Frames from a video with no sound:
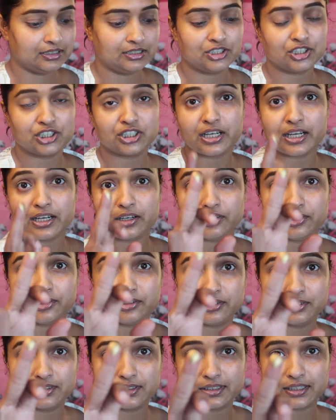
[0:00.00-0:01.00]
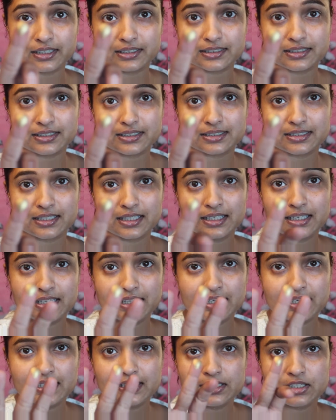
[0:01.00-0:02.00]
shadow. That's
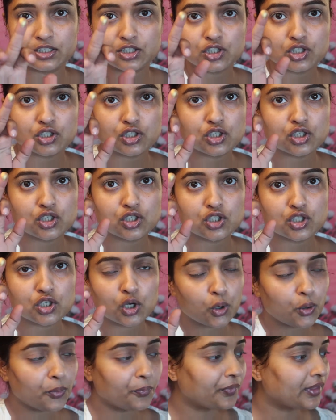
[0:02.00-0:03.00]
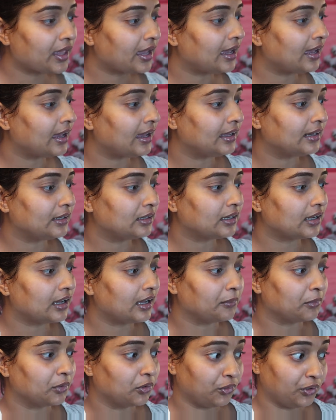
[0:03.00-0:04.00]
so. And
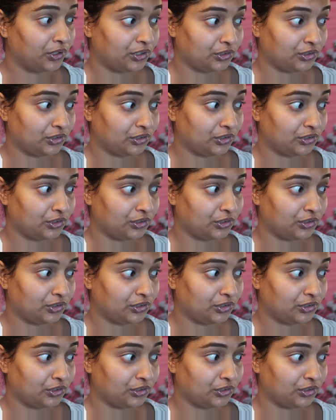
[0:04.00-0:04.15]
I'm going